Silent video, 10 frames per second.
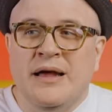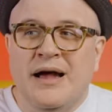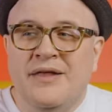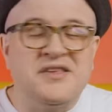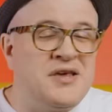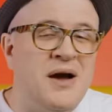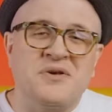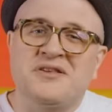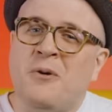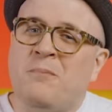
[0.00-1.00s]
Uh, this song
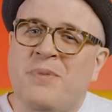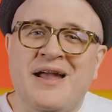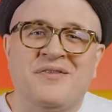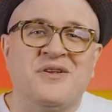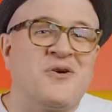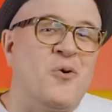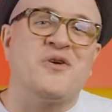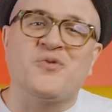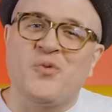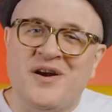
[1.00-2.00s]
was so big that, of
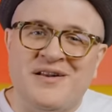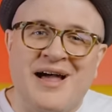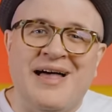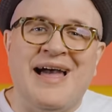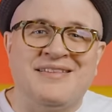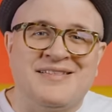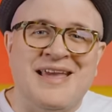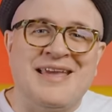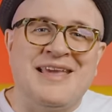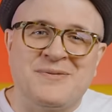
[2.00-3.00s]
course, Weird Al had to
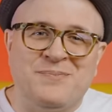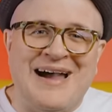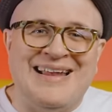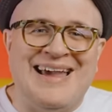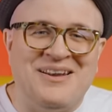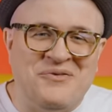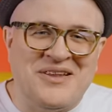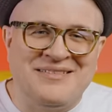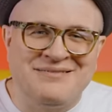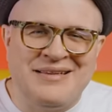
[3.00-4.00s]
take his bite out of it.